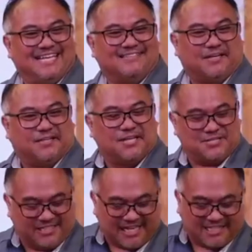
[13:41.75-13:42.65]

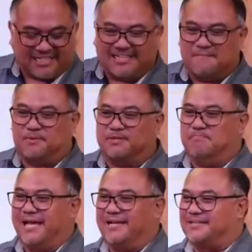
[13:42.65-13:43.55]
Tradition says that they put
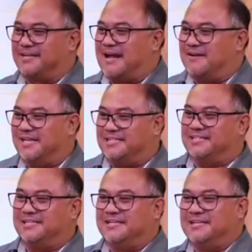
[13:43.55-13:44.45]
bells around
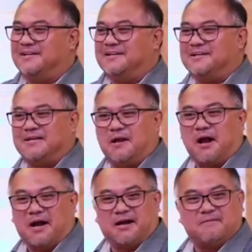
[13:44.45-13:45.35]
his
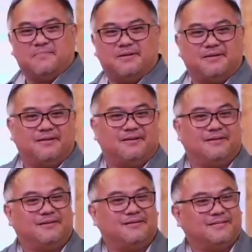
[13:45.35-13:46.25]
garb
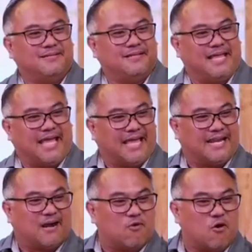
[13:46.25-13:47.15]
and
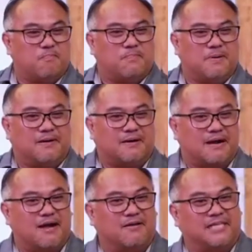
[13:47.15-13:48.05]
a rope
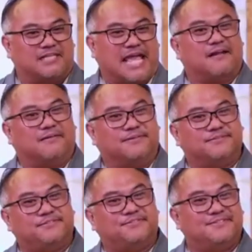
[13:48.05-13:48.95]
around his ankles.
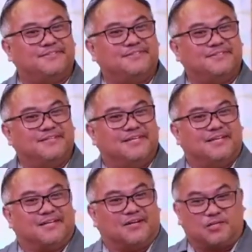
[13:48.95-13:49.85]

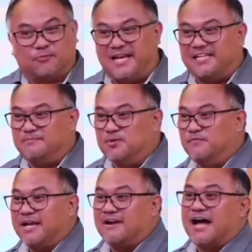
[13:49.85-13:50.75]
Because when he's
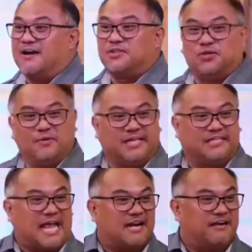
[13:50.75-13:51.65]
moving around doing his
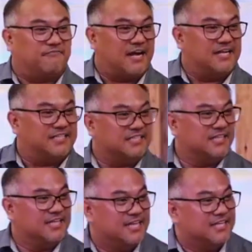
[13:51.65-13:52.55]
sacrifices,
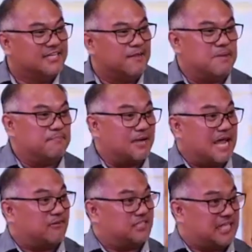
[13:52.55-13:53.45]
the people
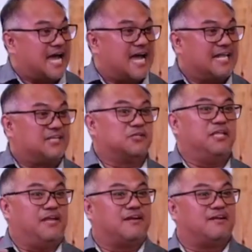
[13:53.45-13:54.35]
outside could
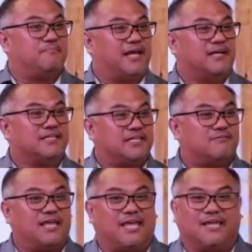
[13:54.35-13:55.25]
hear the bells
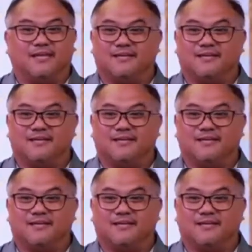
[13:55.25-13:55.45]
ringing.